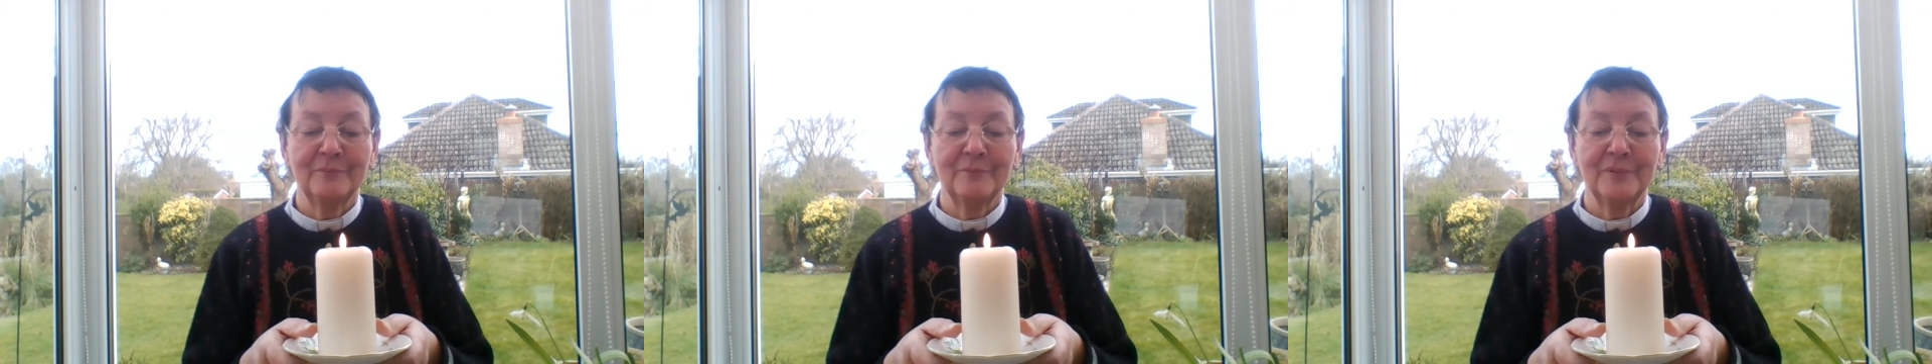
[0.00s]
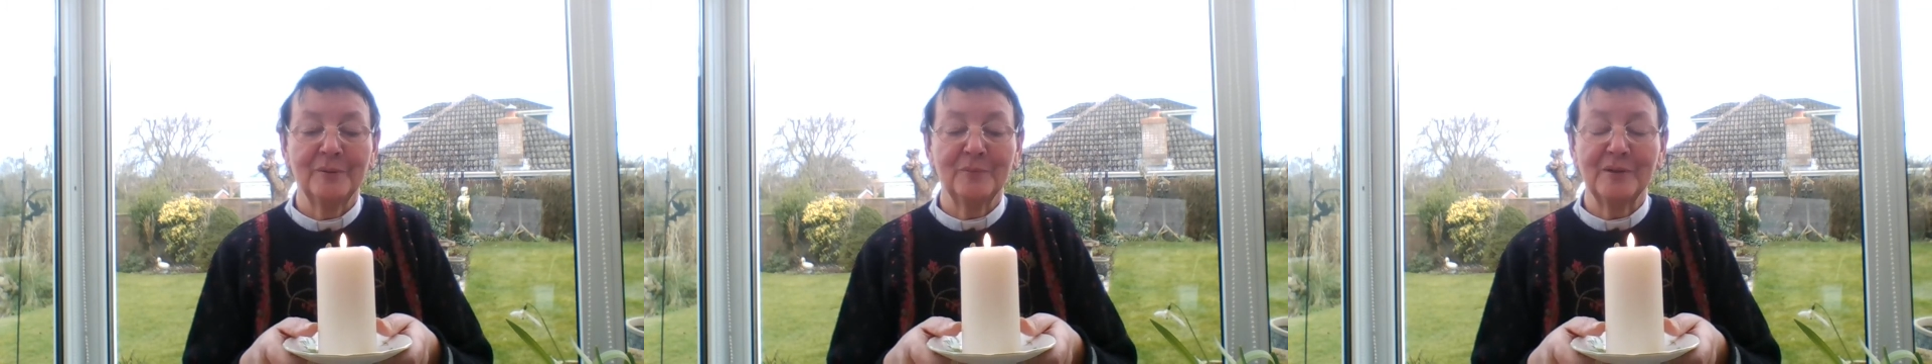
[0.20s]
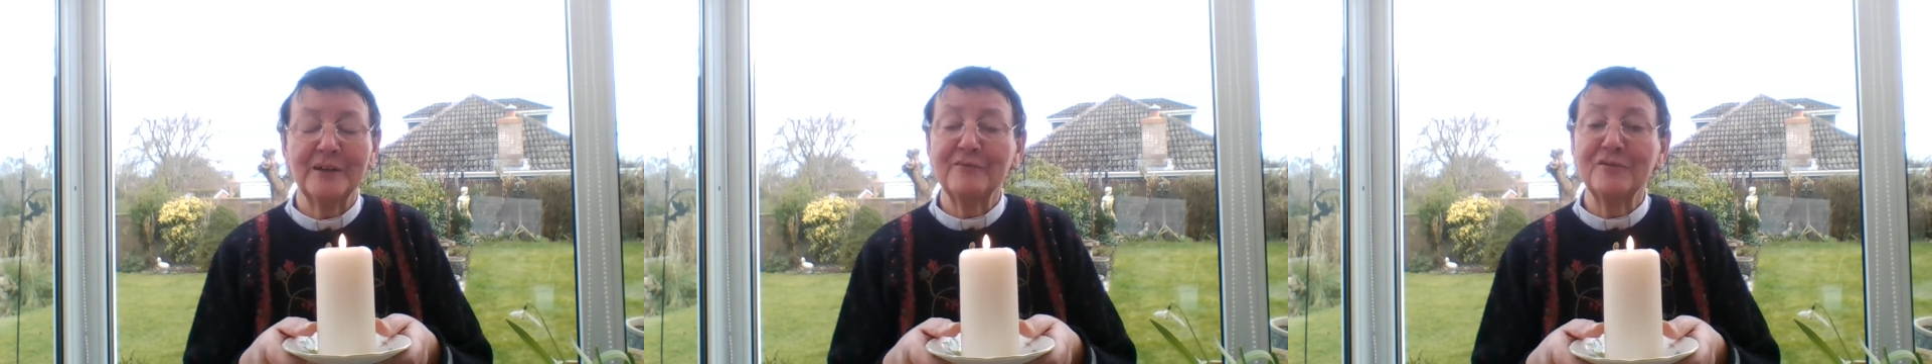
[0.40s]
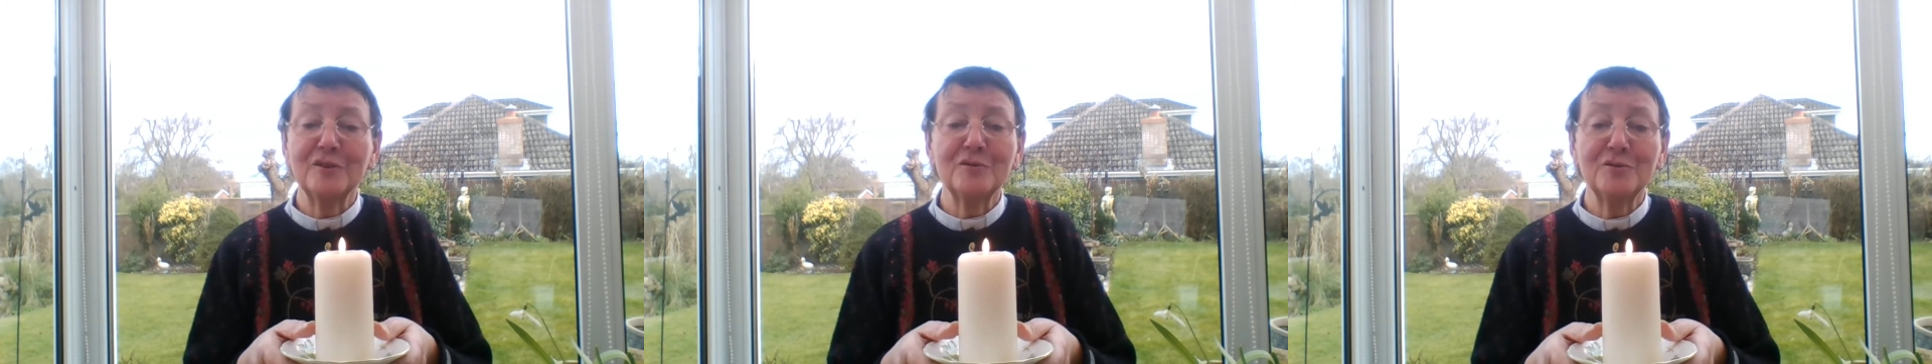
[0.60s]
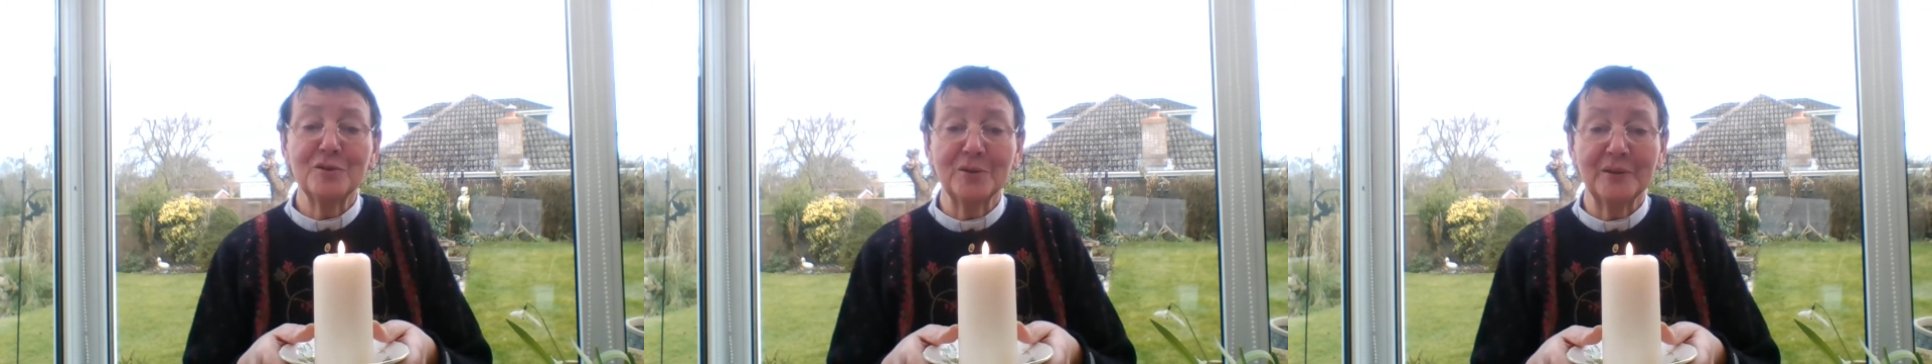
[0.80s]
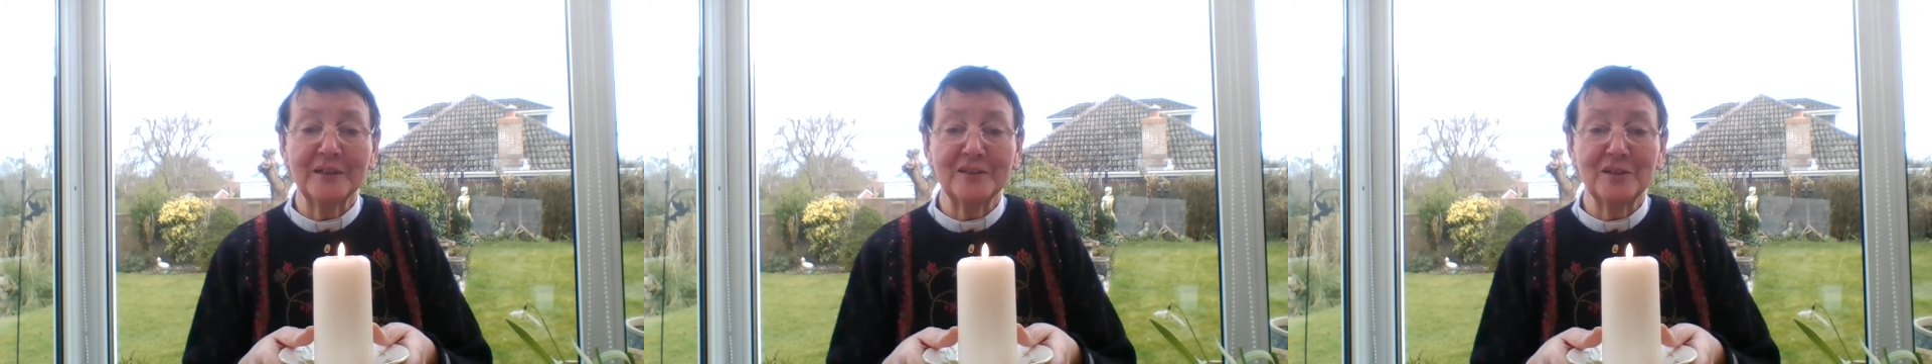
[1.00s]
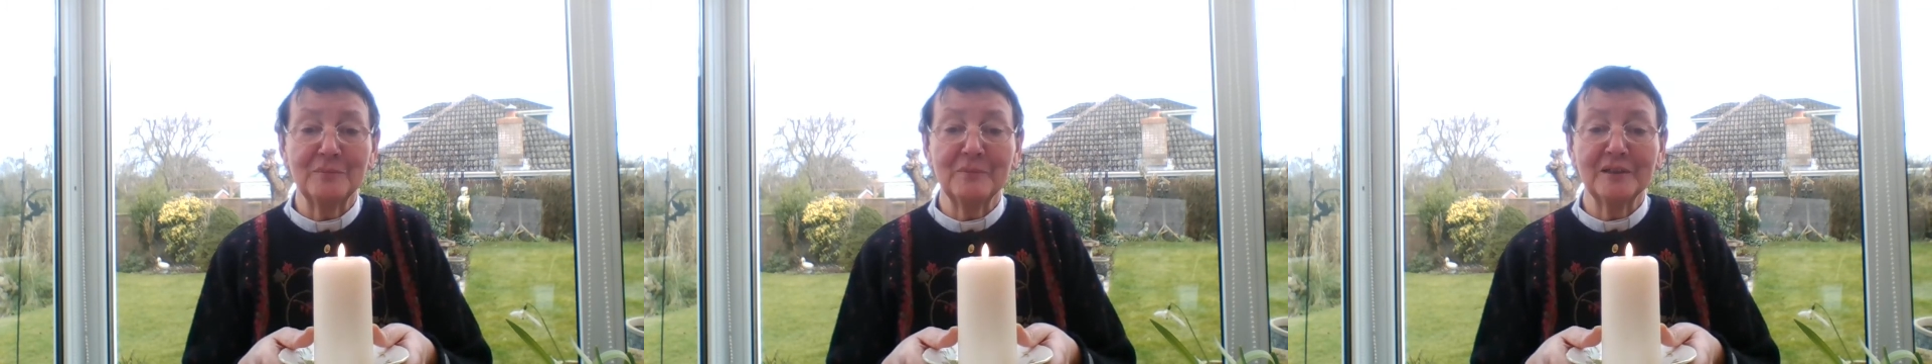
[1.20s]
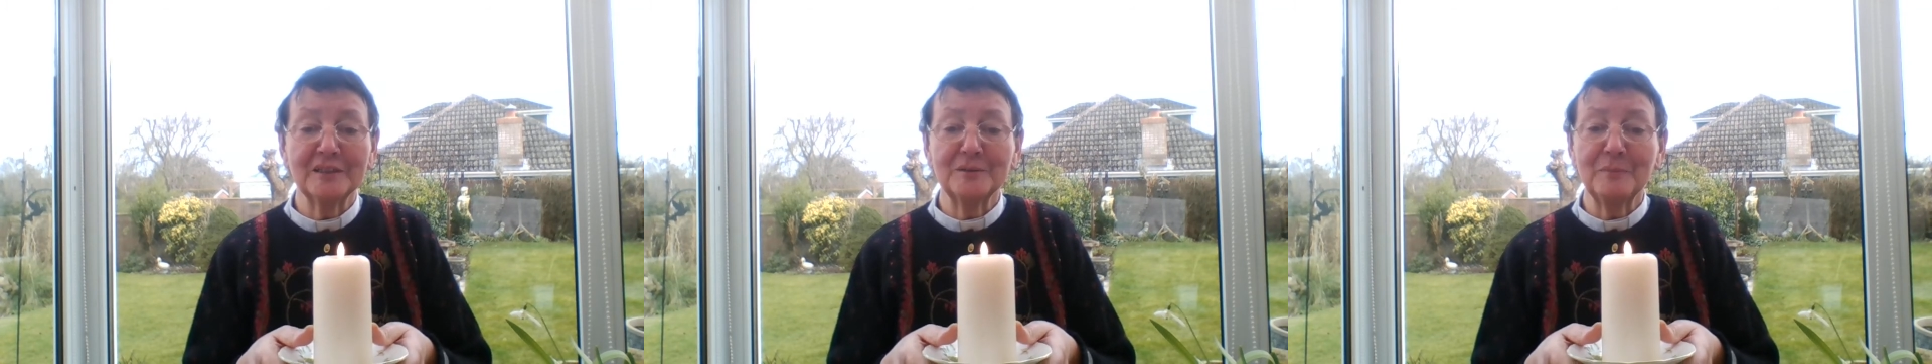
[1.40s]
But wherever you do it, you
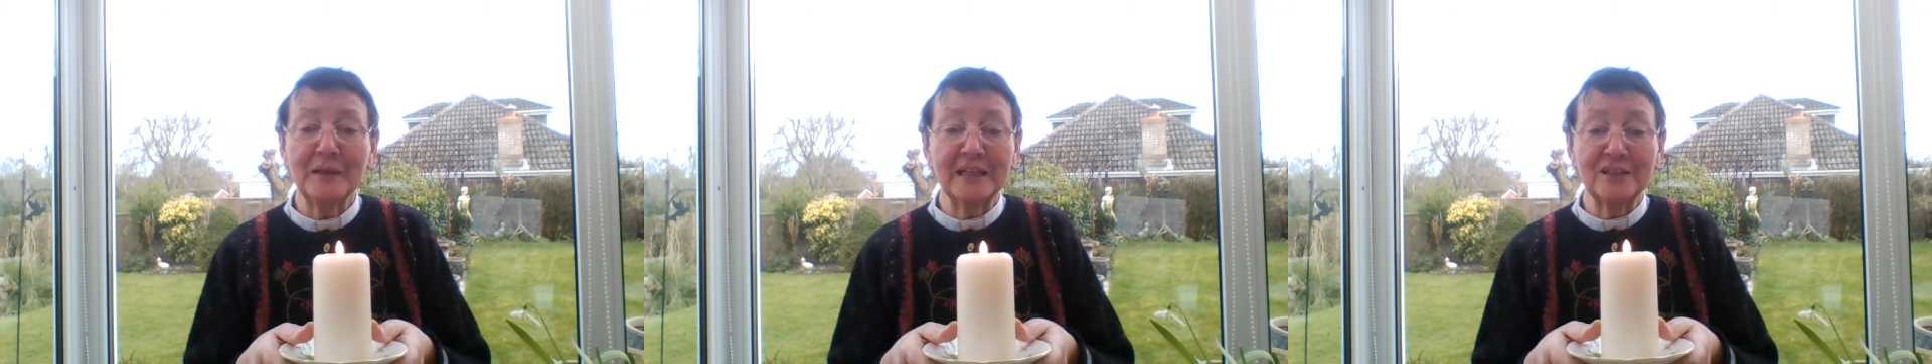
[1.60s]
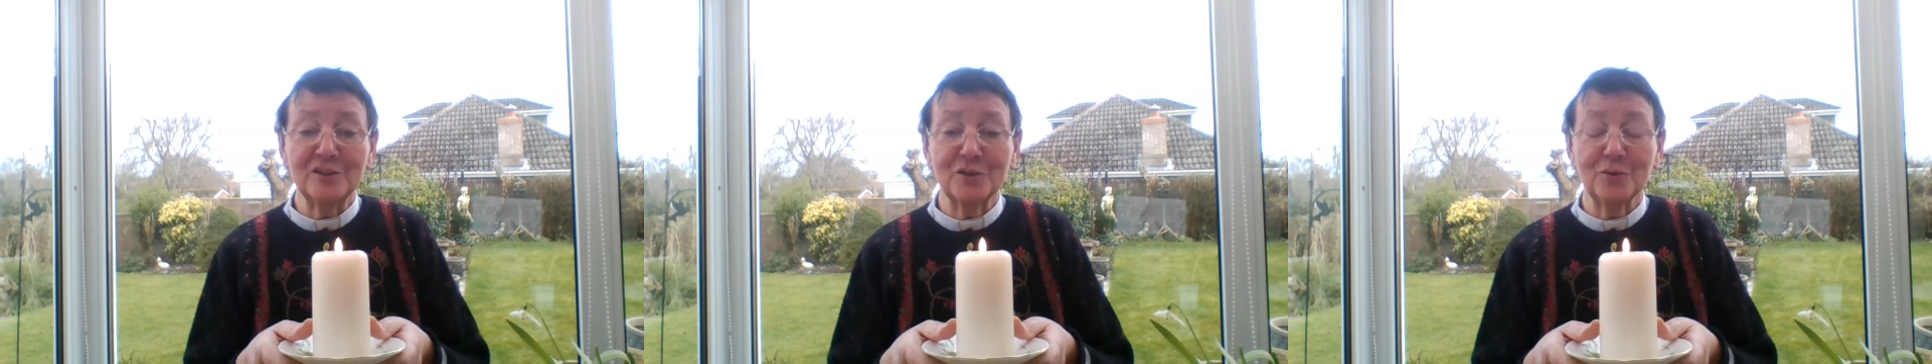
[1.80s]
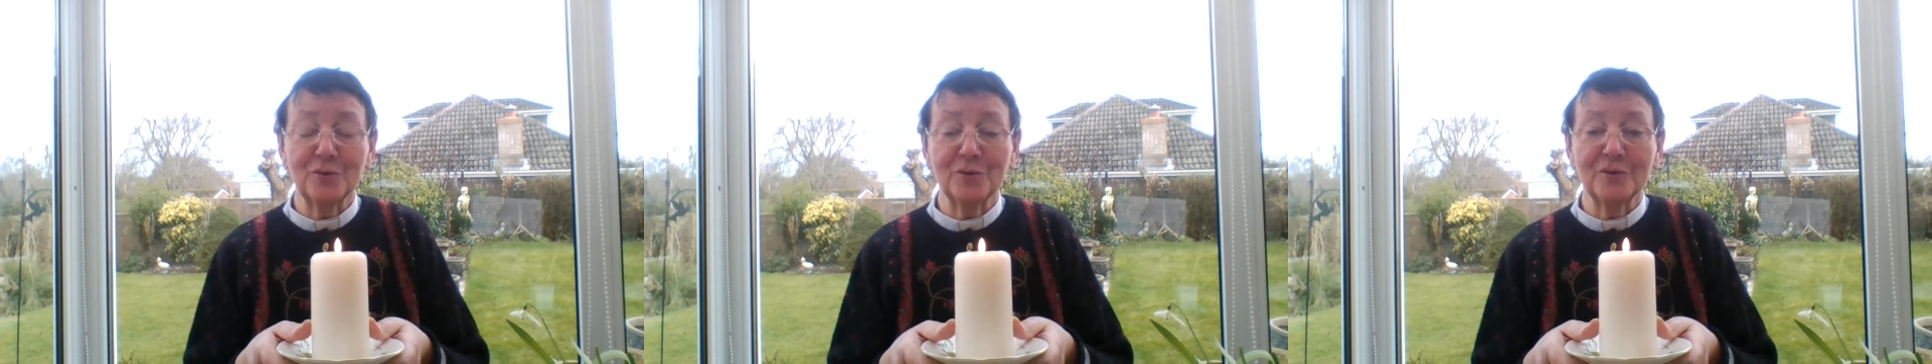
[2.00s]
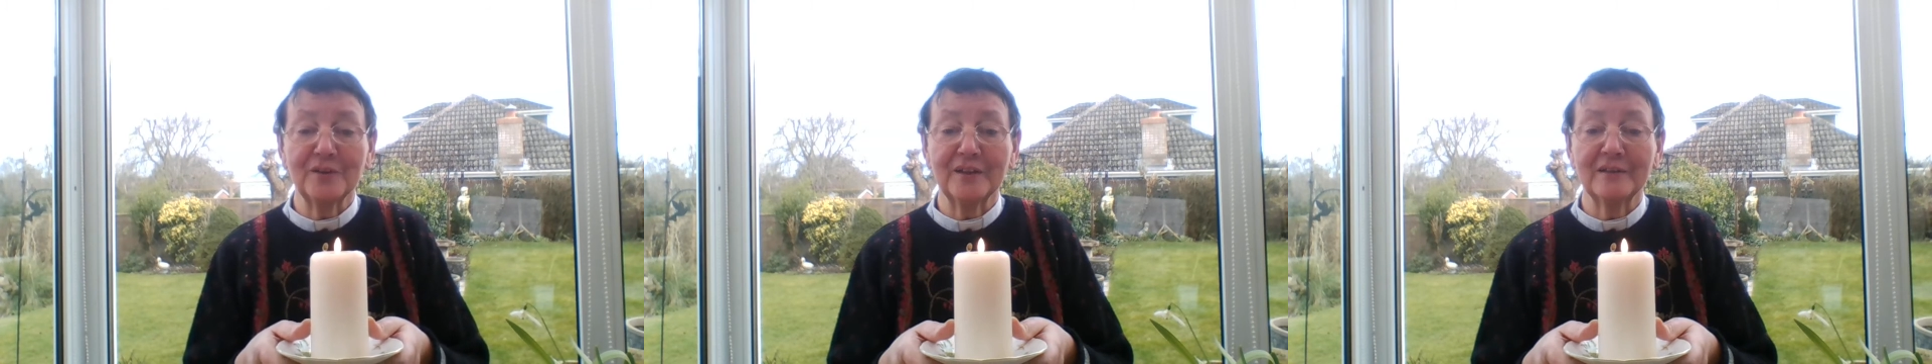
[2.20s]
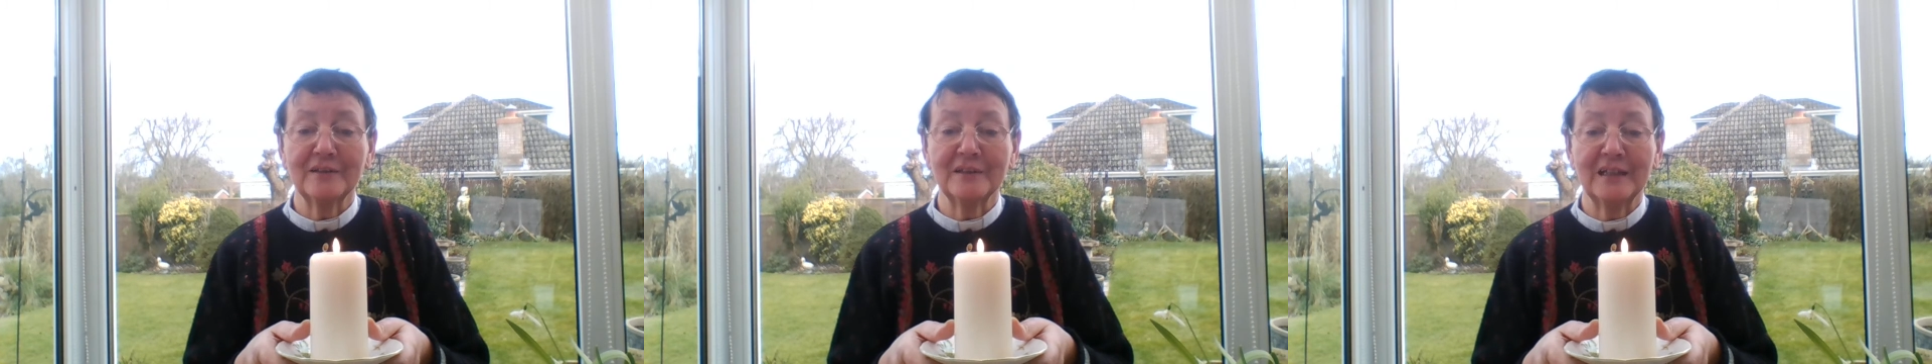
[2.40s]
must make sure that